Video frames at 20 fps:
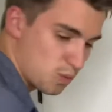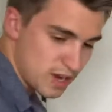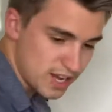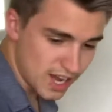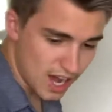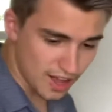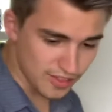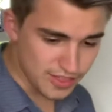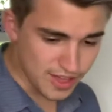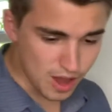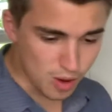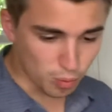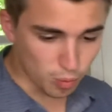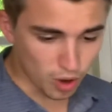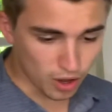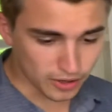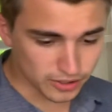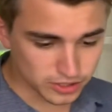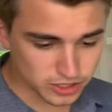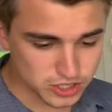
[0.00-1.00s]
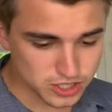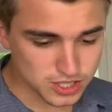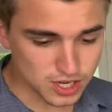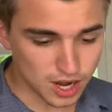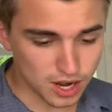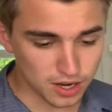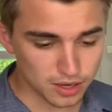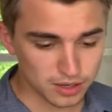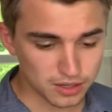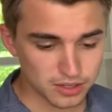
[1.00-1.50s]
got that water
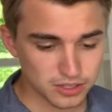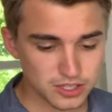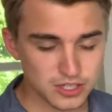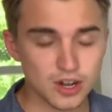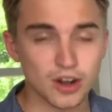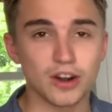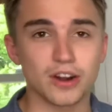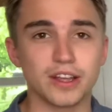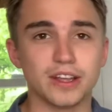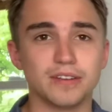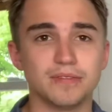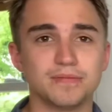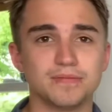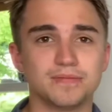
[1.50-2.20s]
started.